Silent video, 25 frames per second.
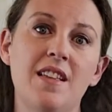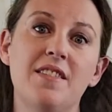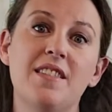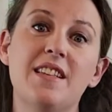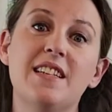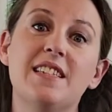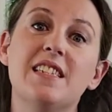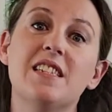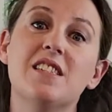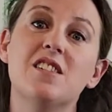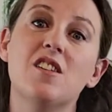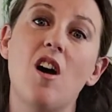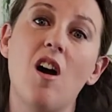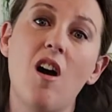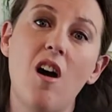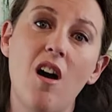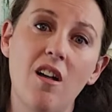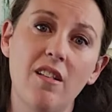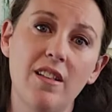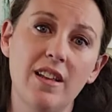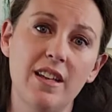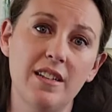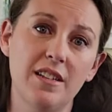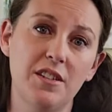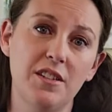This is
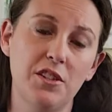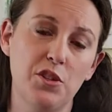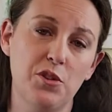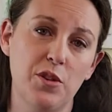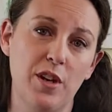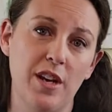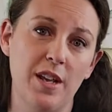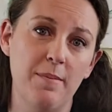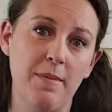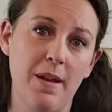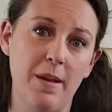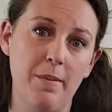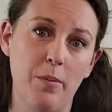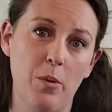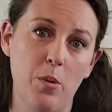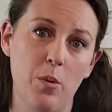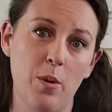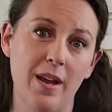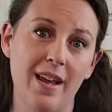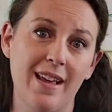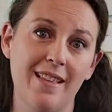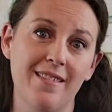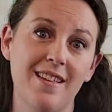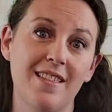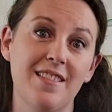all illustrating my
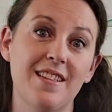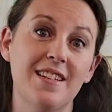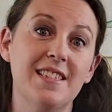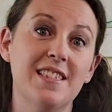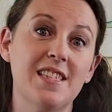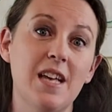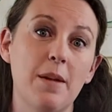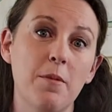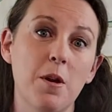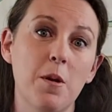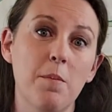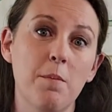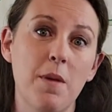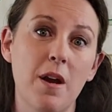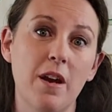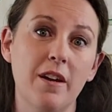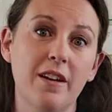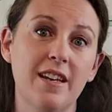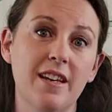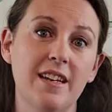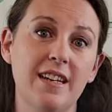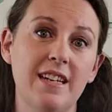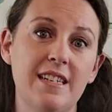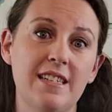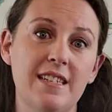point that the summer
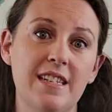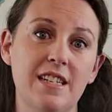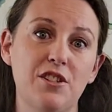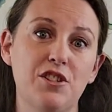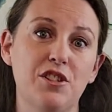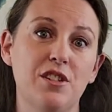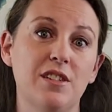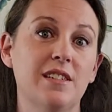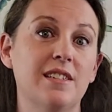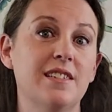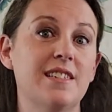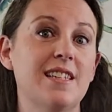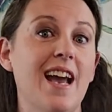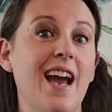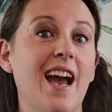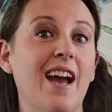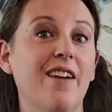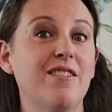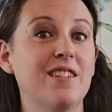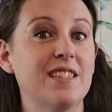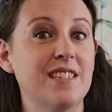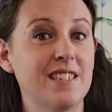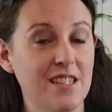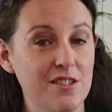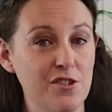market conditions
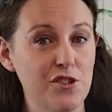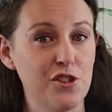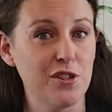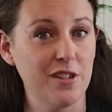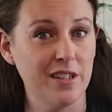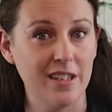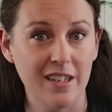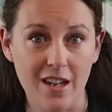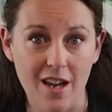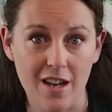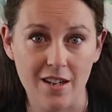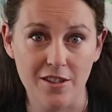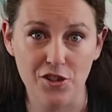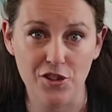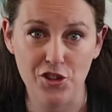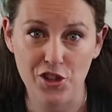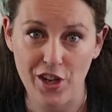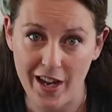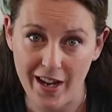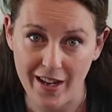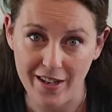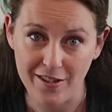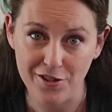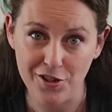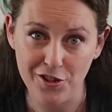have essentially not
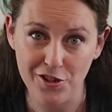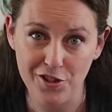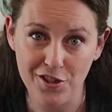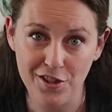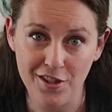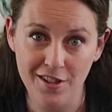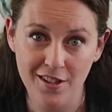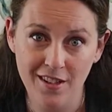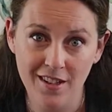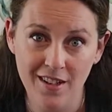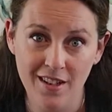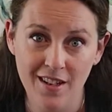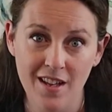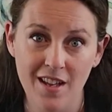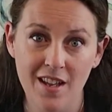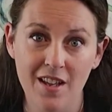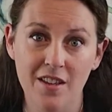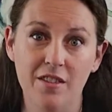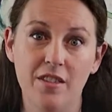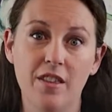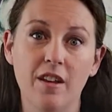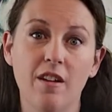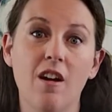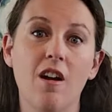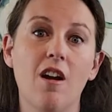changed.
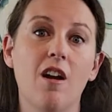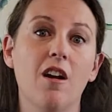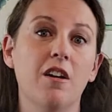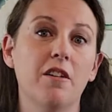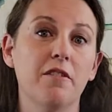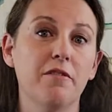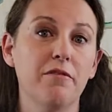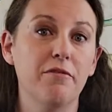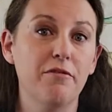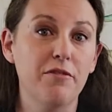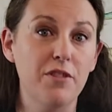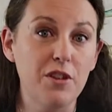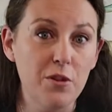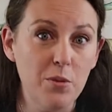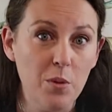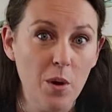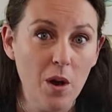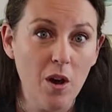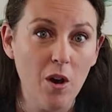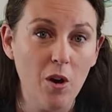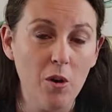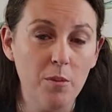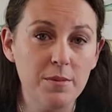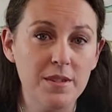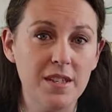There are few
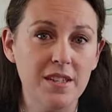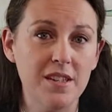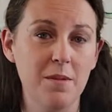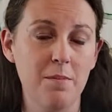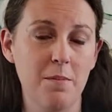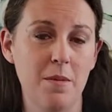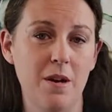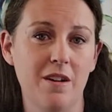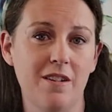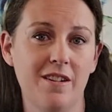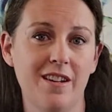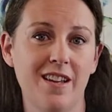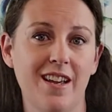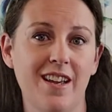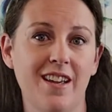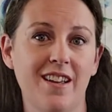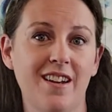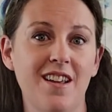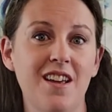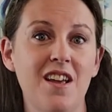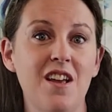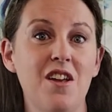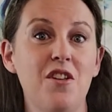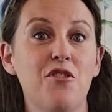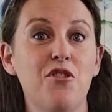homes on the
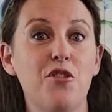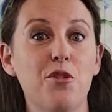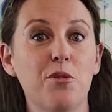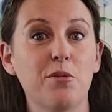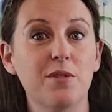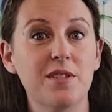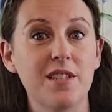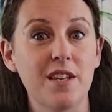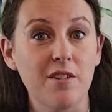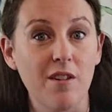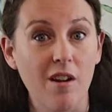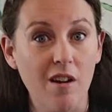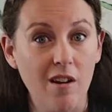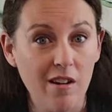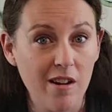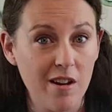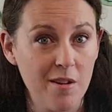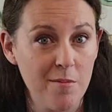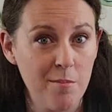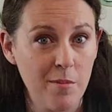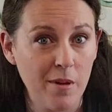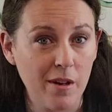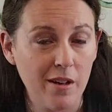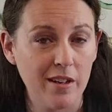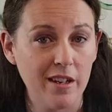market. Those that are
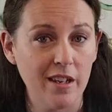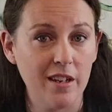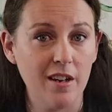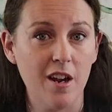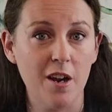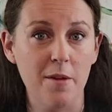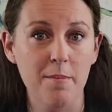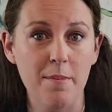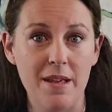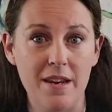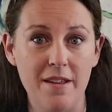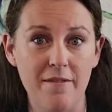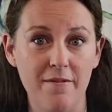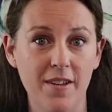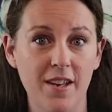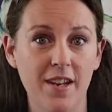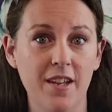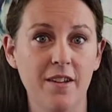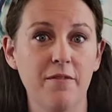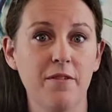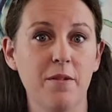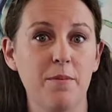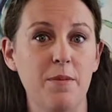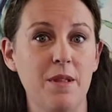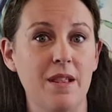on market are
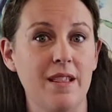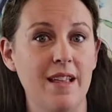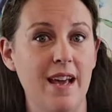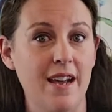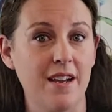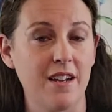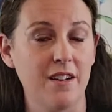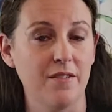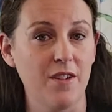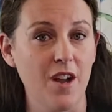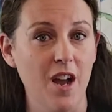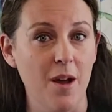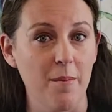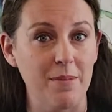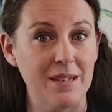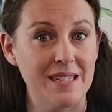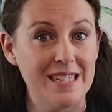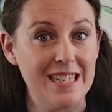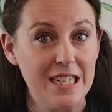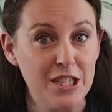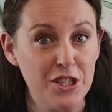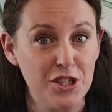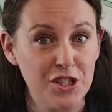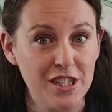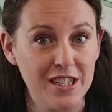benefiting from the lack of
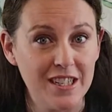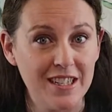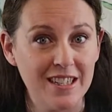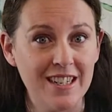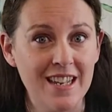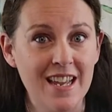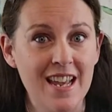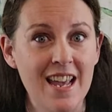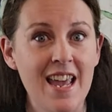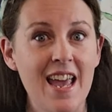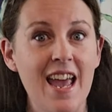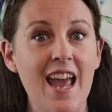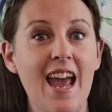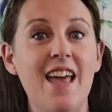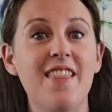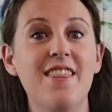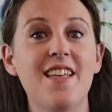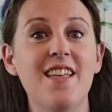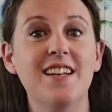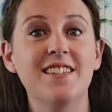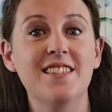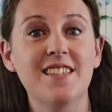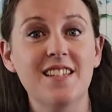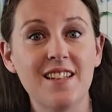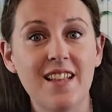competition, and
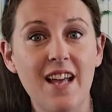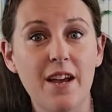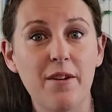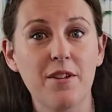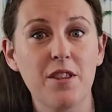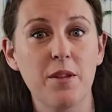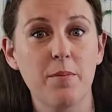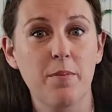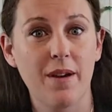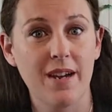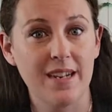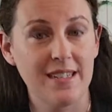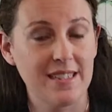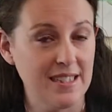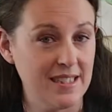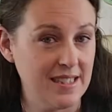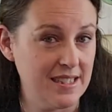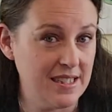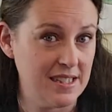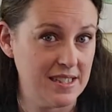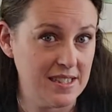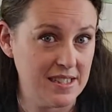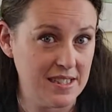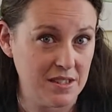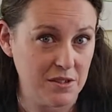that's allowing the
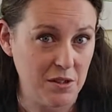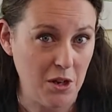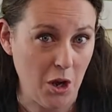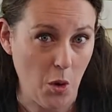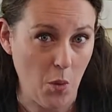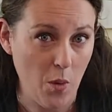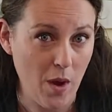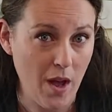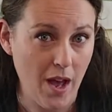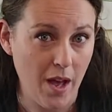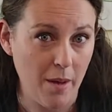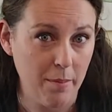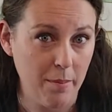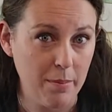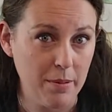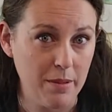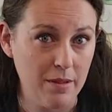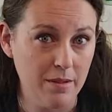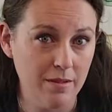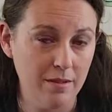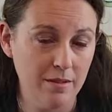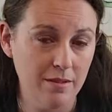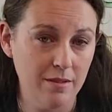prices to still go up.